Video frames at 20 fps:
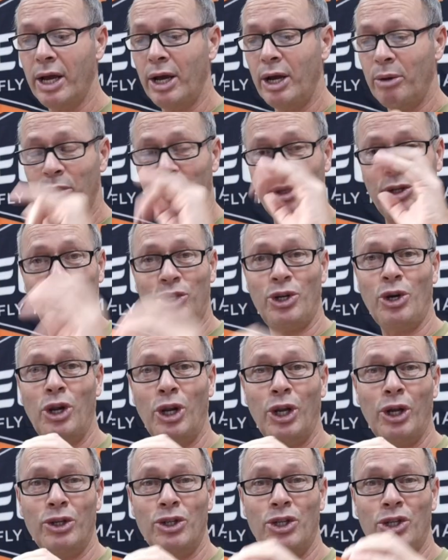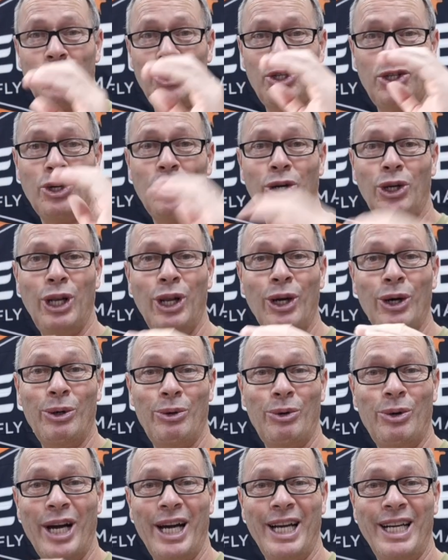but the solo
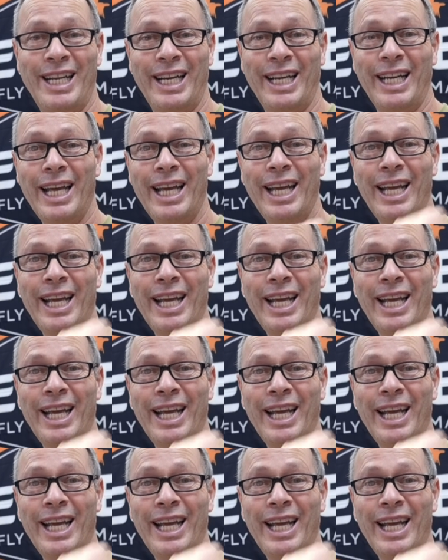riding,